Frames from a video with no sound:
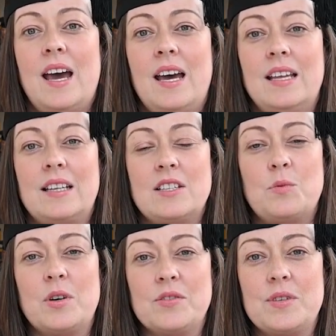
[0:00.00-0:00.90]
and that's
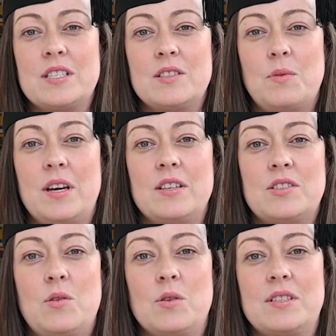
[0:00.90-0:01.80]
one of the reasons why
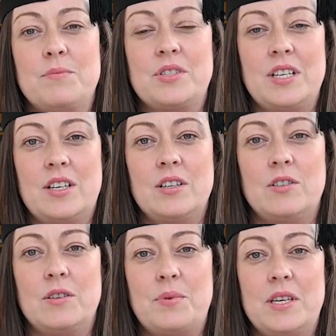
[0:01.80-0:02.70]
this course in
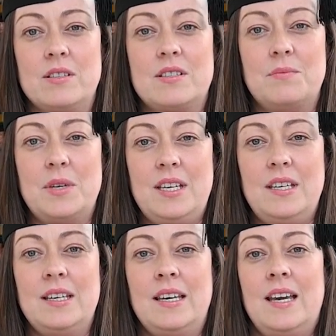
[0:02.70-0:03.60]
particular appealed to me.
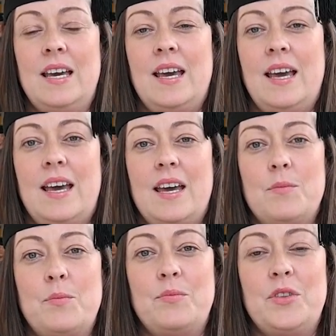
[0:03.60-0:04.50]

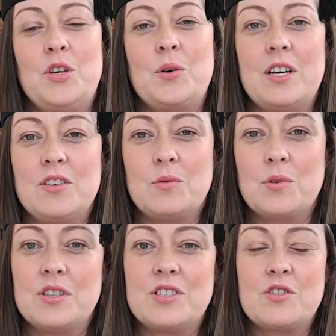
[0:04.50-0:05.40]
You hear the
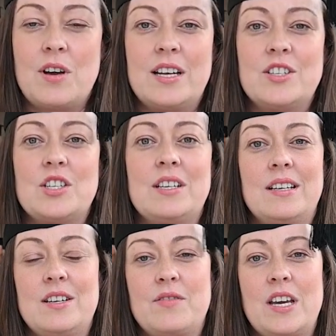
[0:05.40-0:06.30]
word strategy
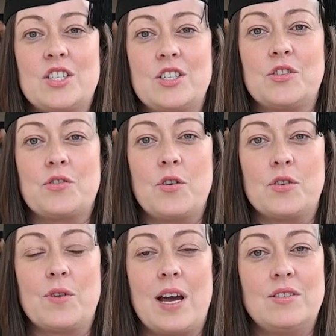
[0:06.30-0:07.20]
and innovation thrown
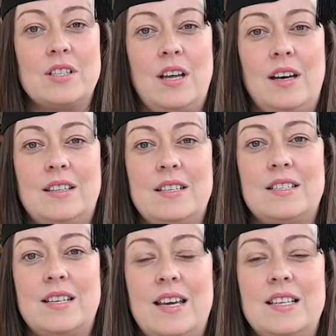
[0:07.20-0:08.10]
around a lot
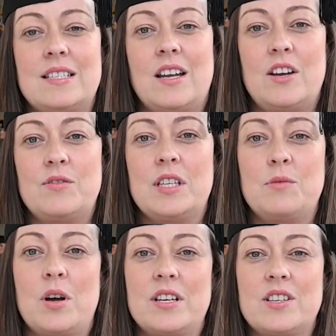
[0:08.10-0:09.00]
these days, and I really
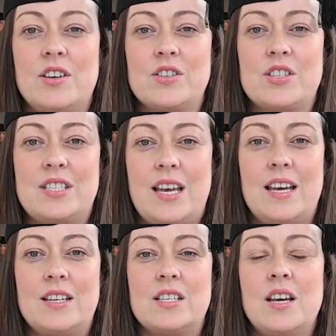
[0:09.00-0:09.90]
wanted to
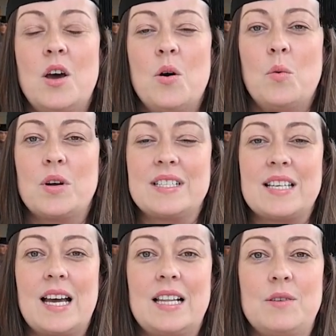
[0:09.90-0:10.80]
understand what
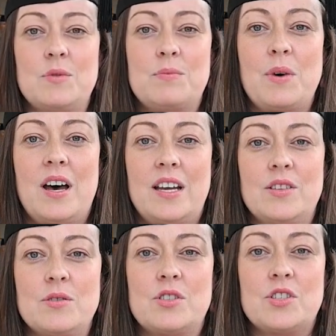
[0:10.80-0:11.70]
exactly was behind
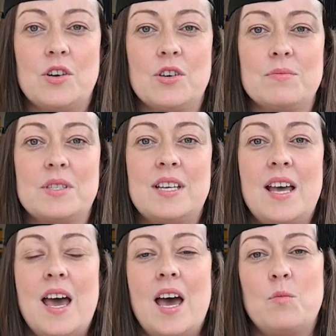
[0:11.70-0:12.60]
those terms
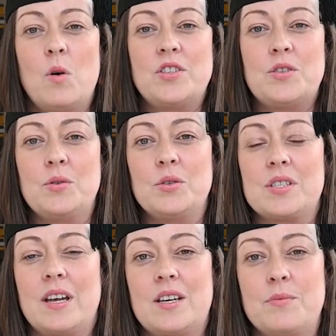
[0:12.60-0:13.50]
and what
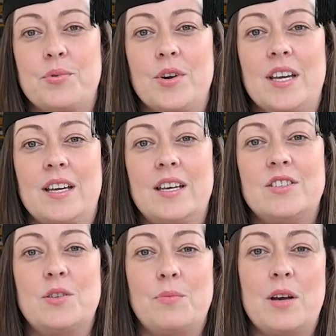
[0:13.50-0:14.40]
tools I could bring
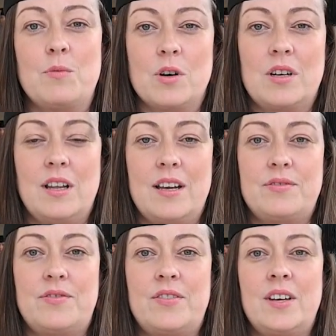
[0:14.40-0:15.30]
into my work life.